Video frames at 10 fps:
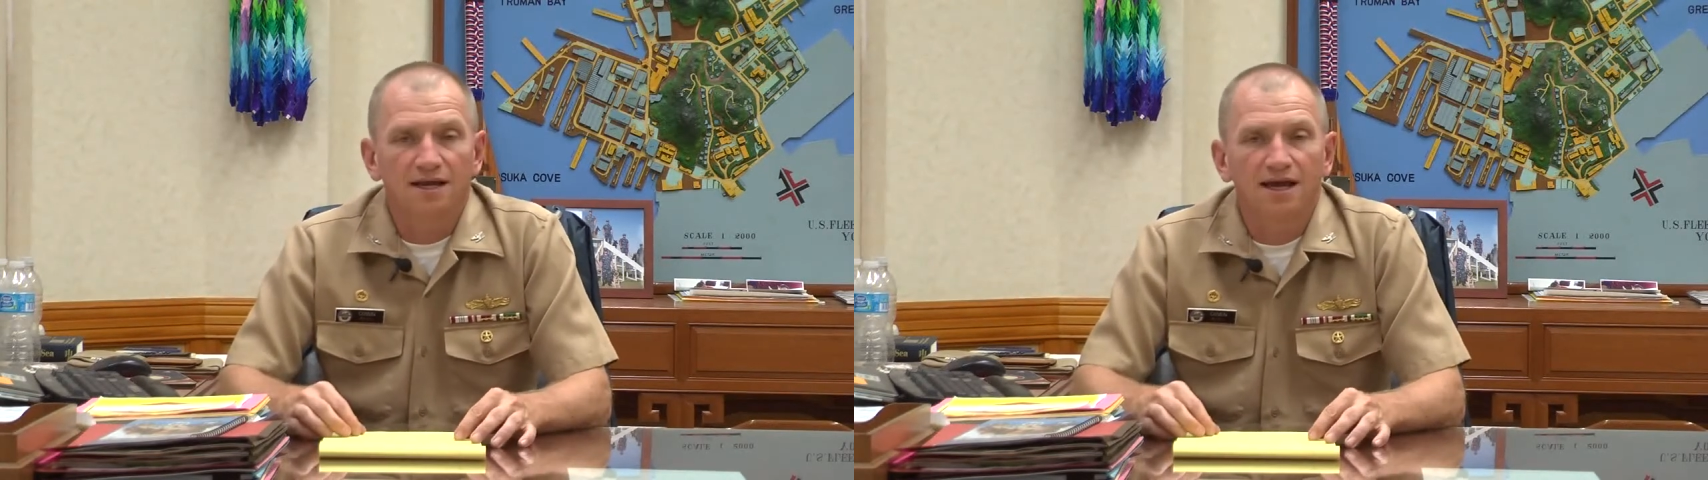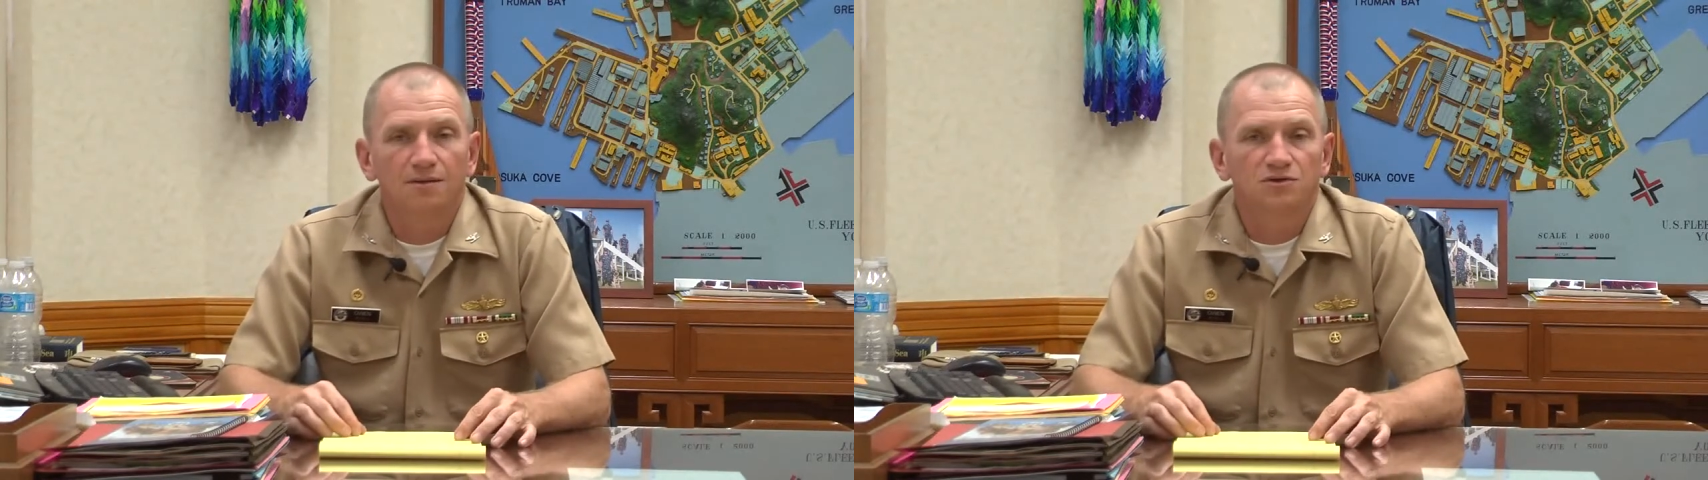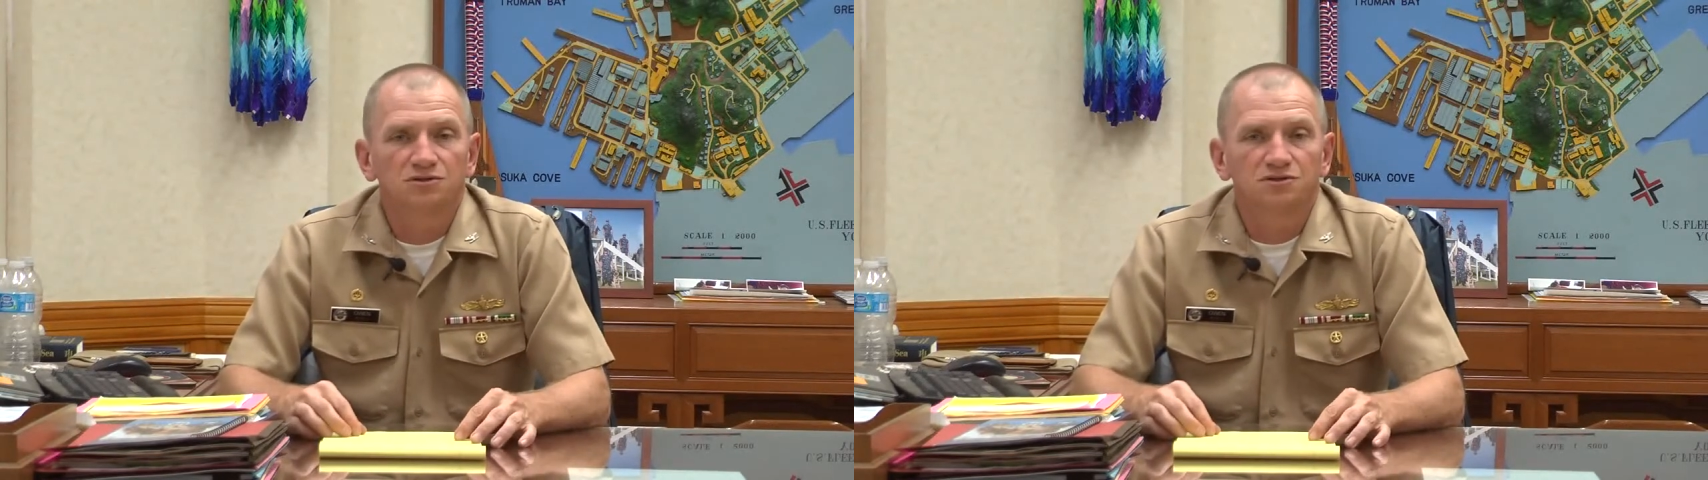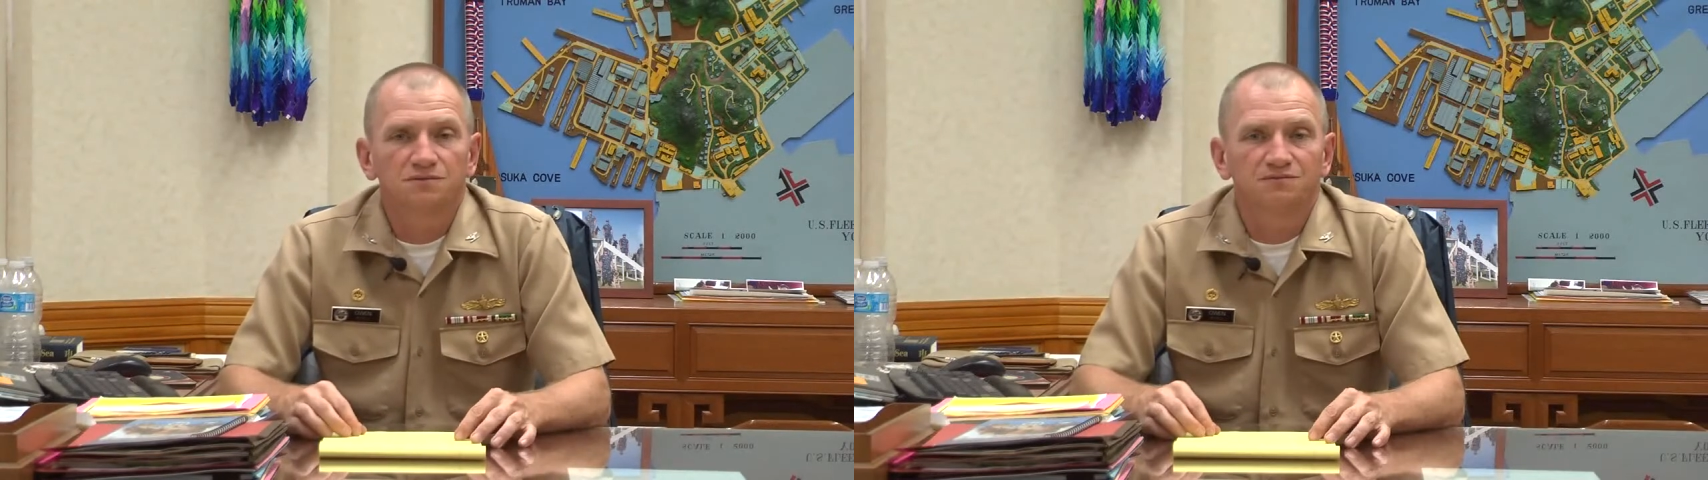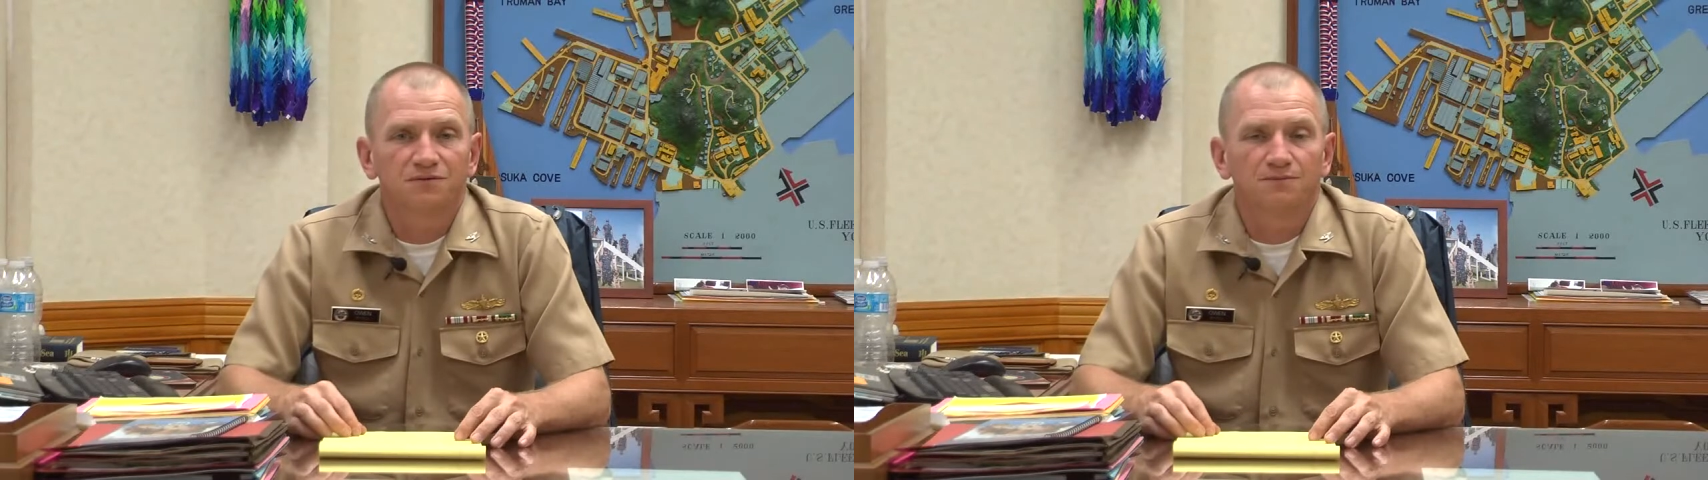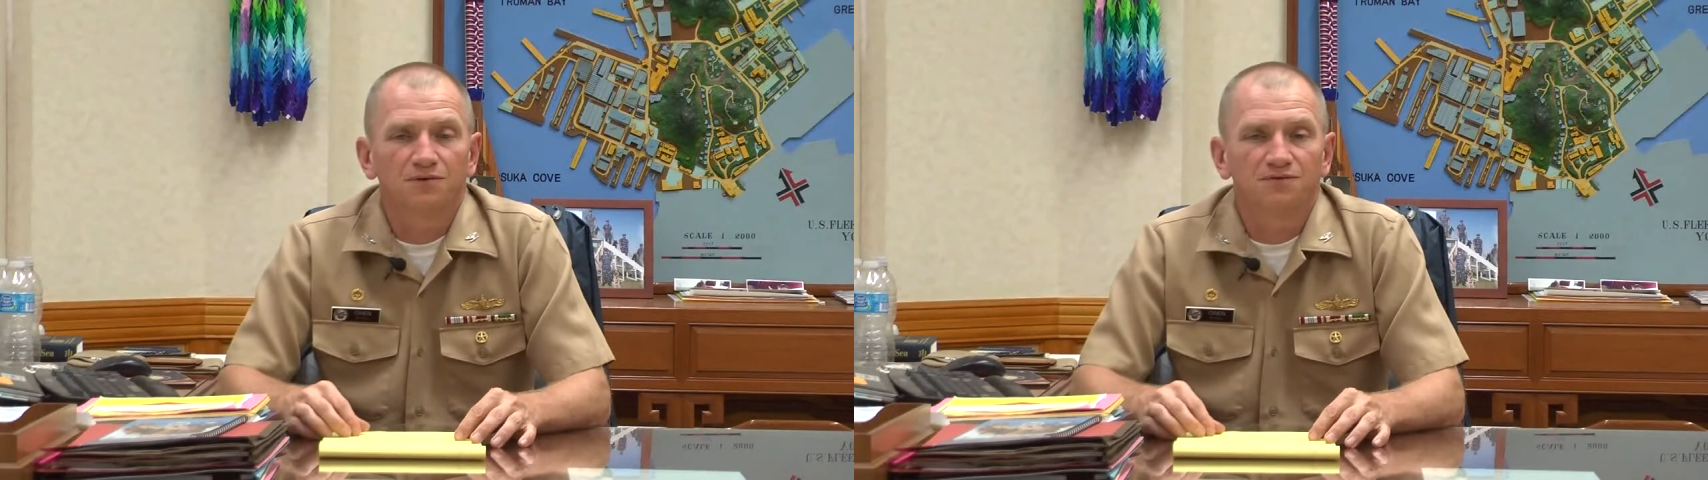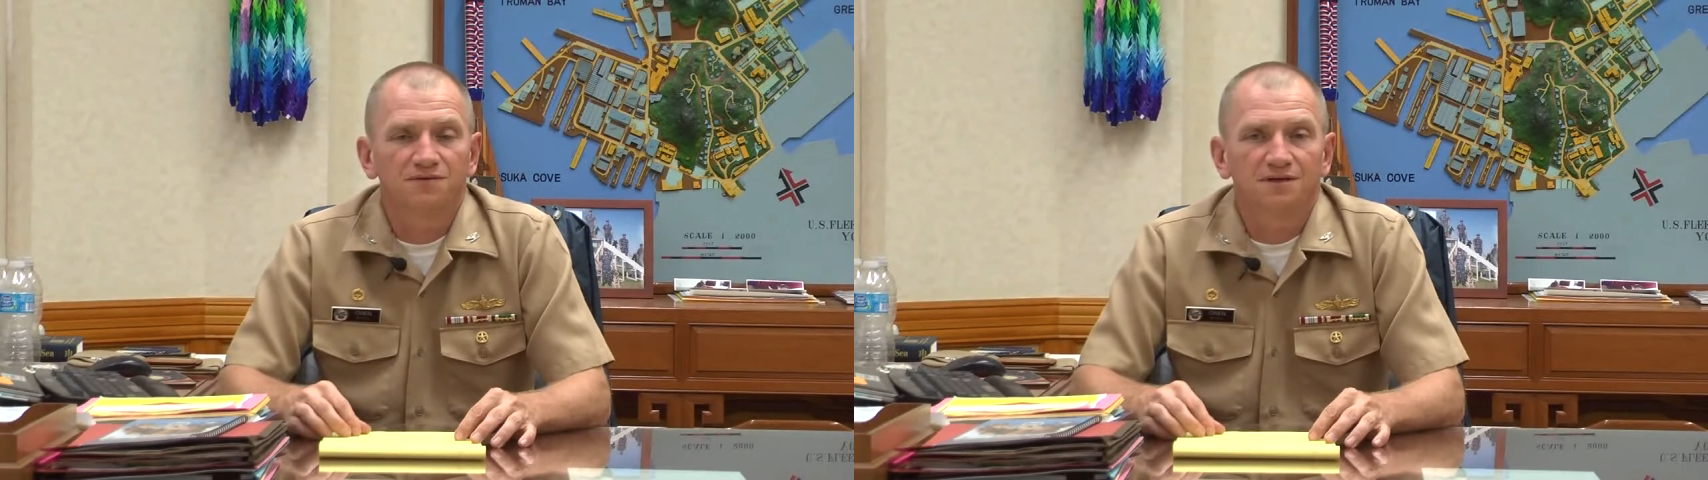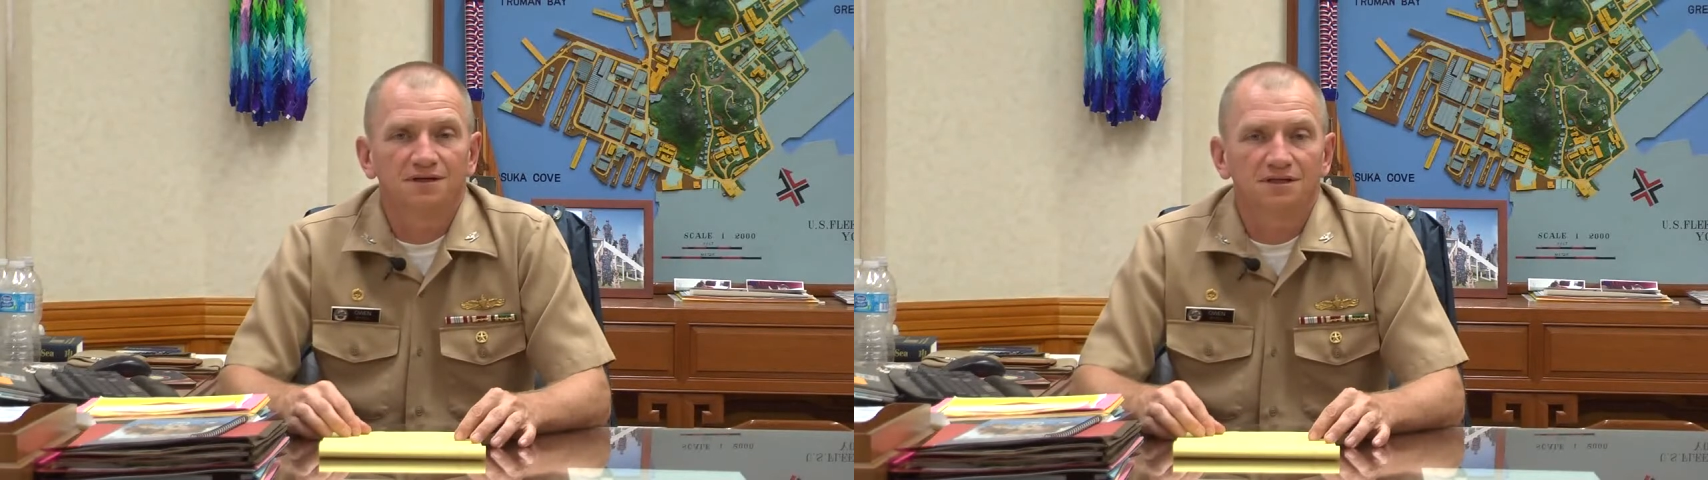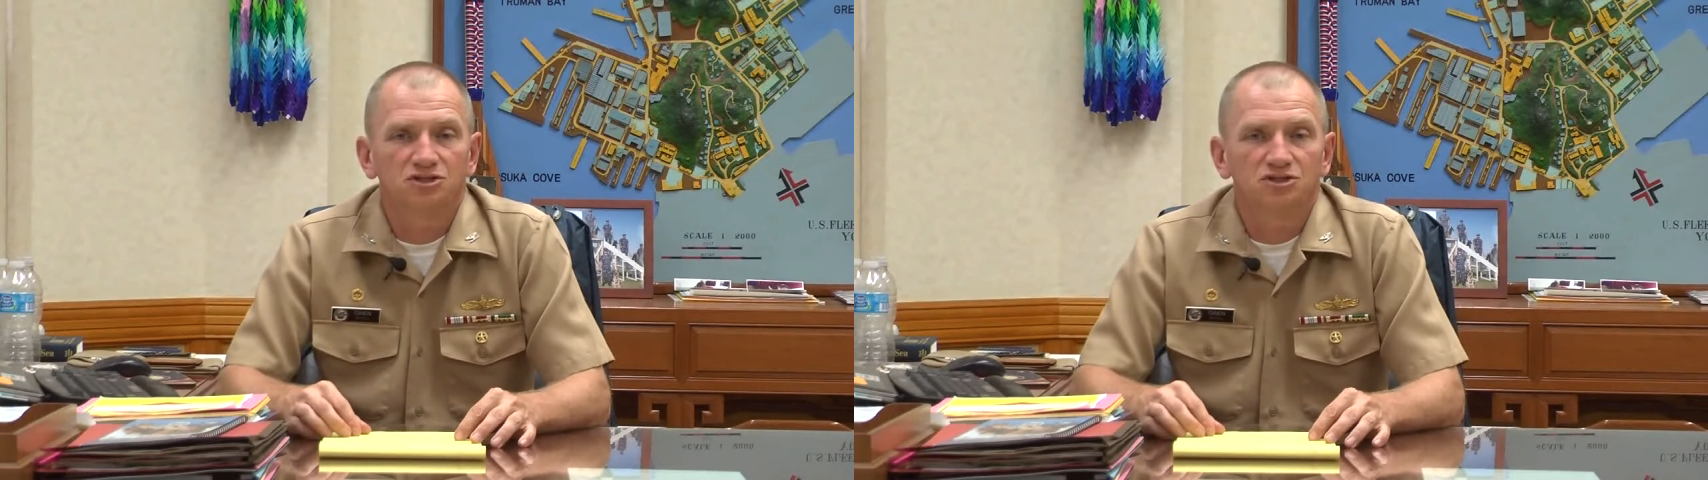Hamels from both the uh,